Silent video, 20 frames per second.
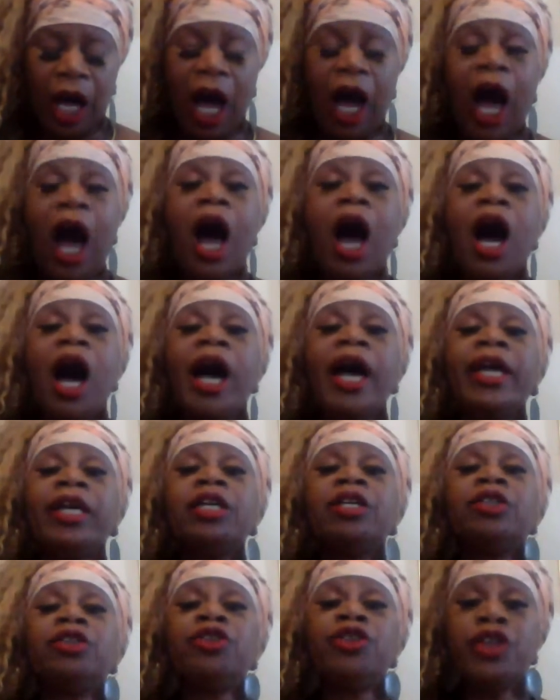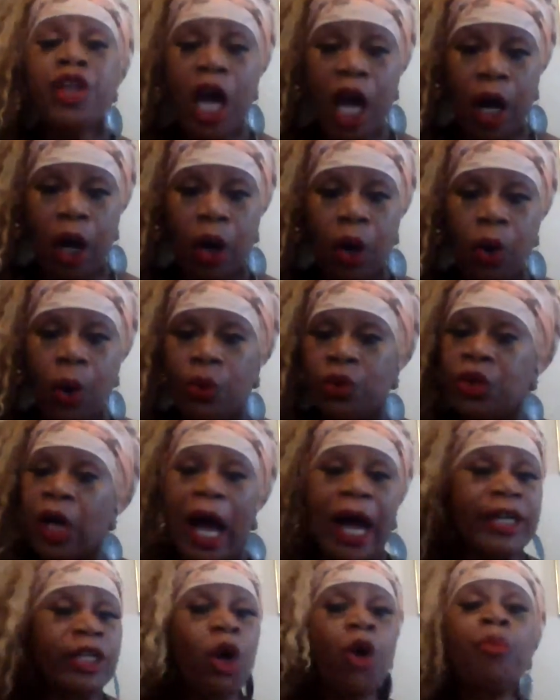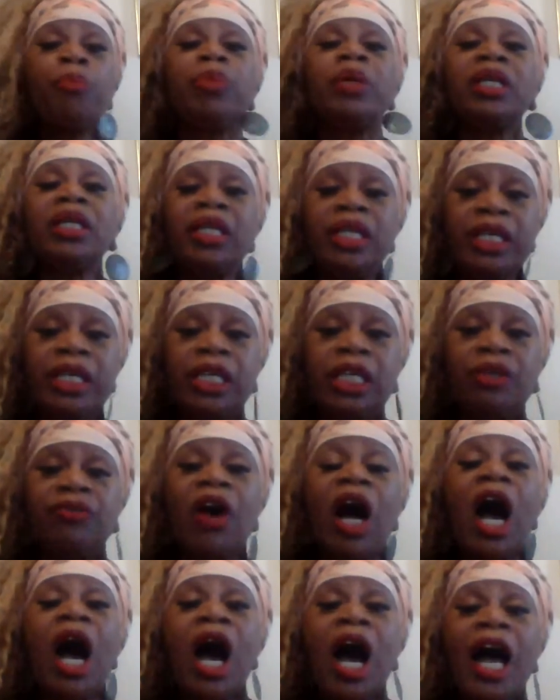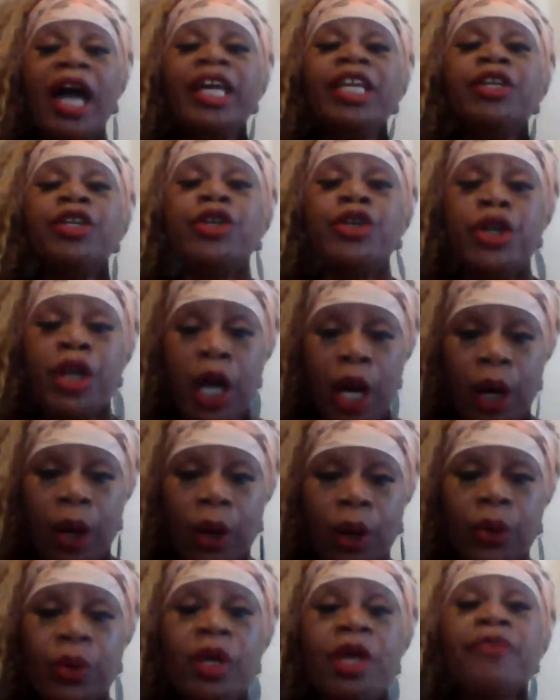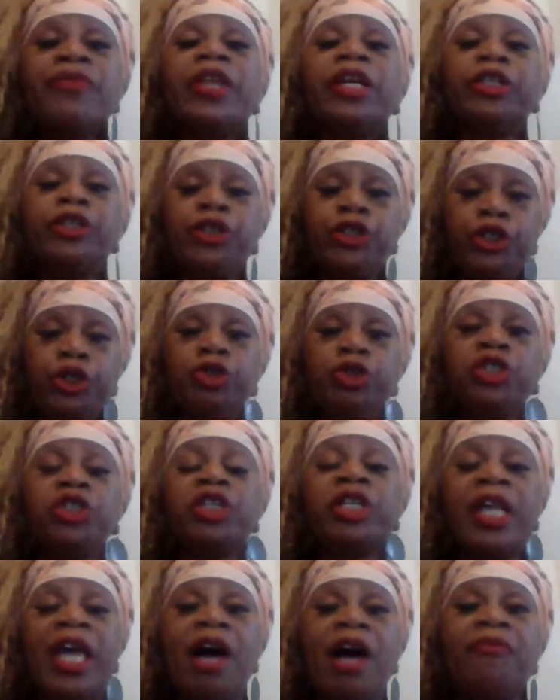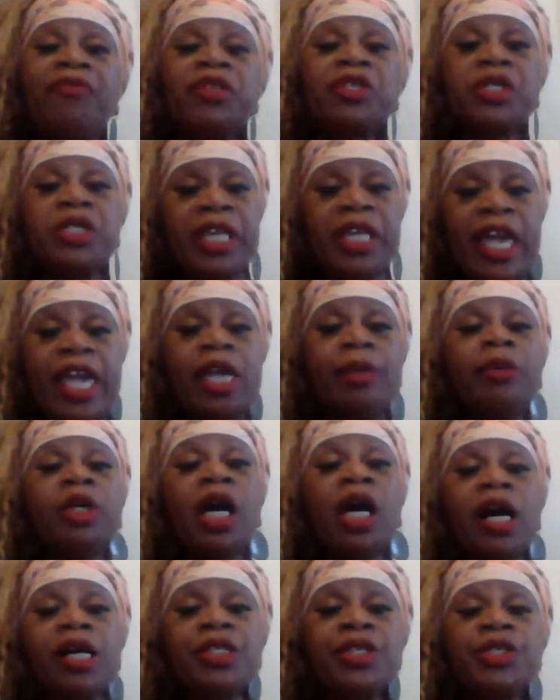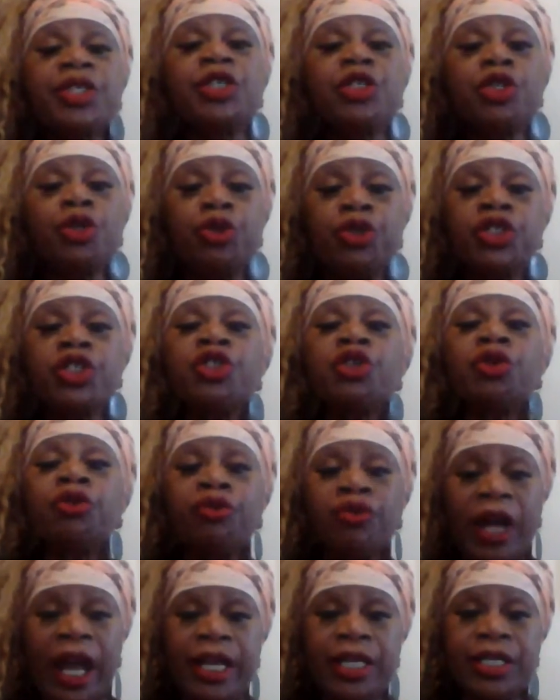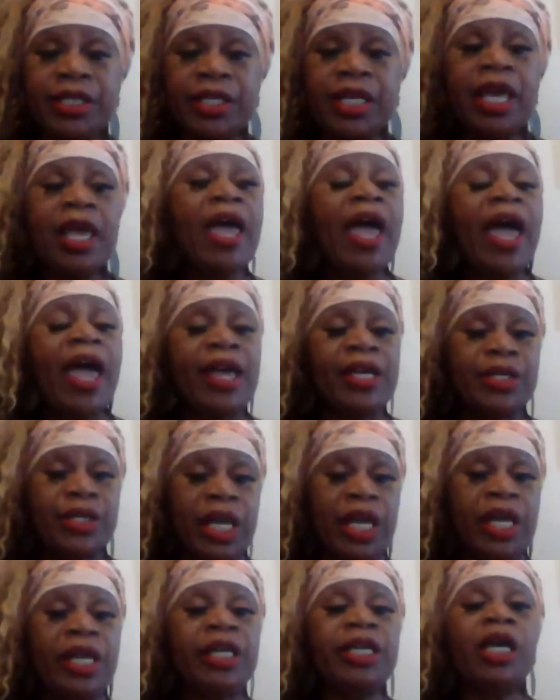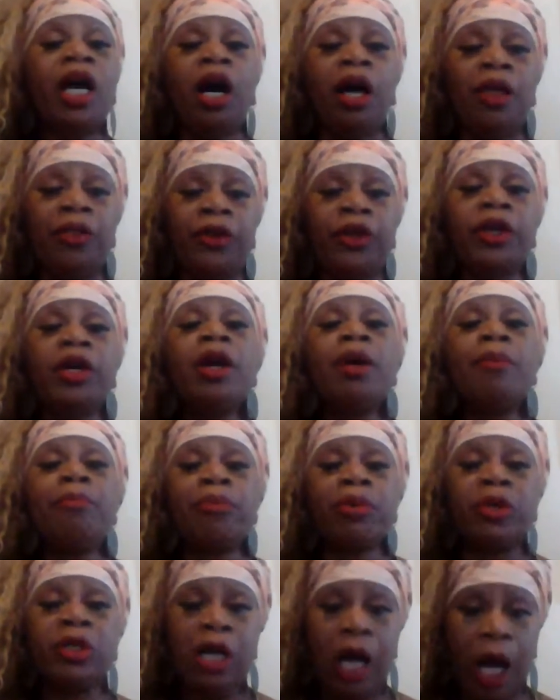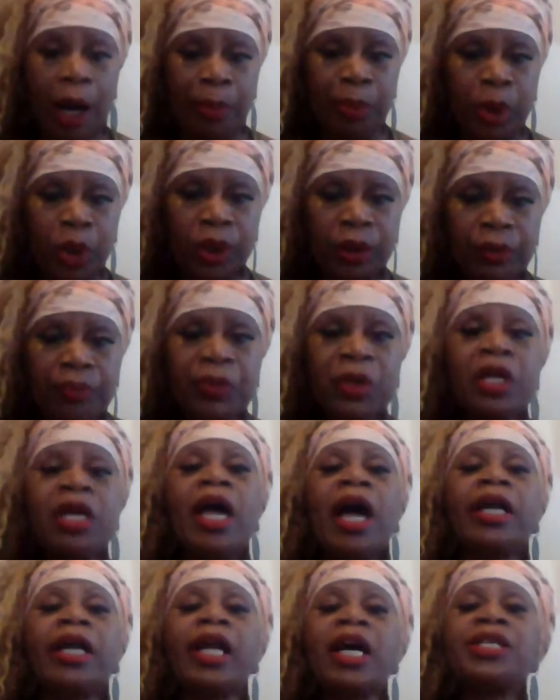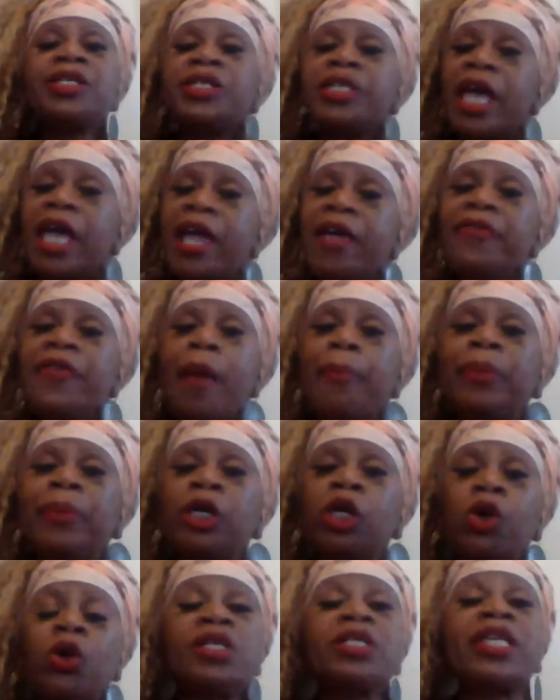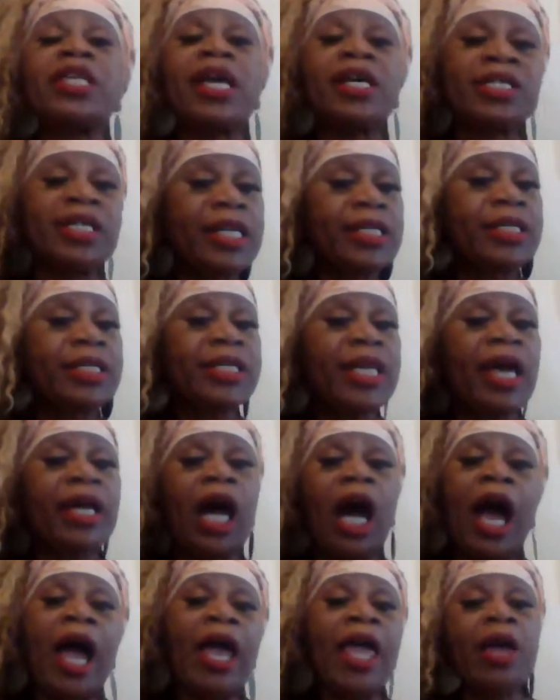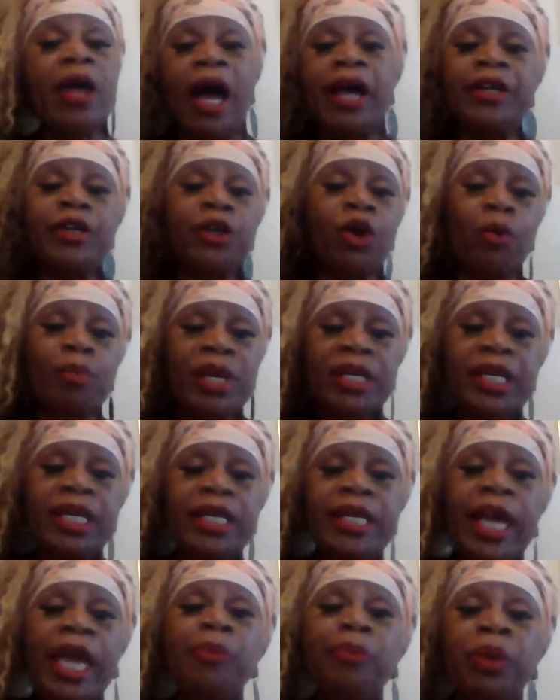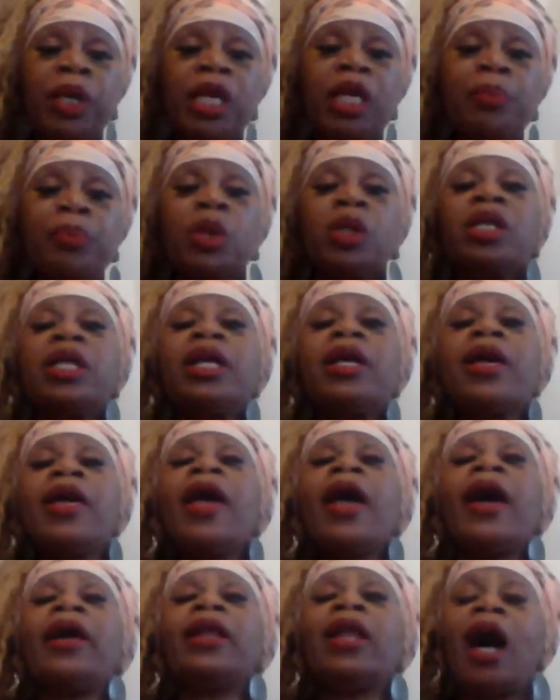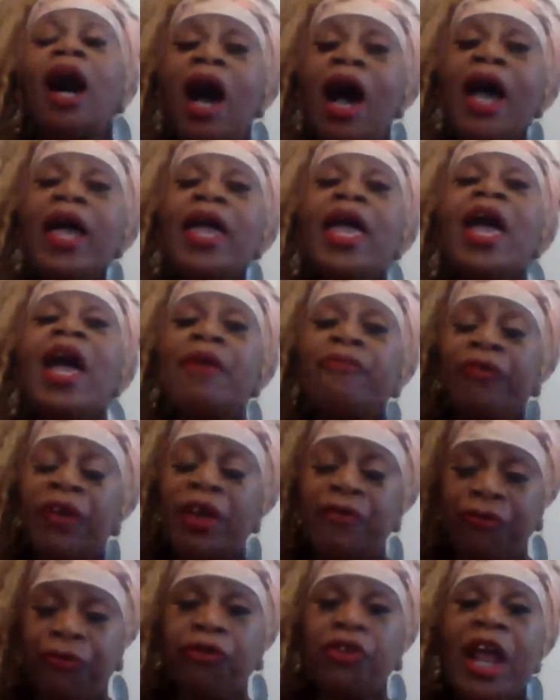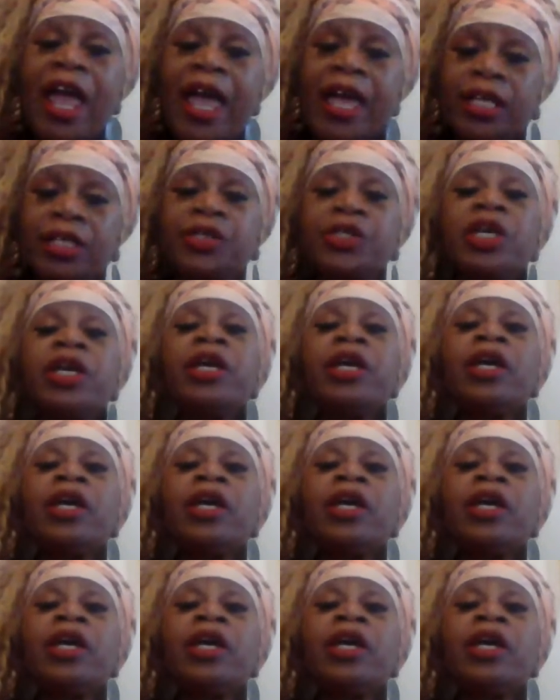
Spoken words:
I know, I don't believe, I know that you should have the same constitutional rights as any other couple. And I say that because, as I said, I know many gay people, and I have friends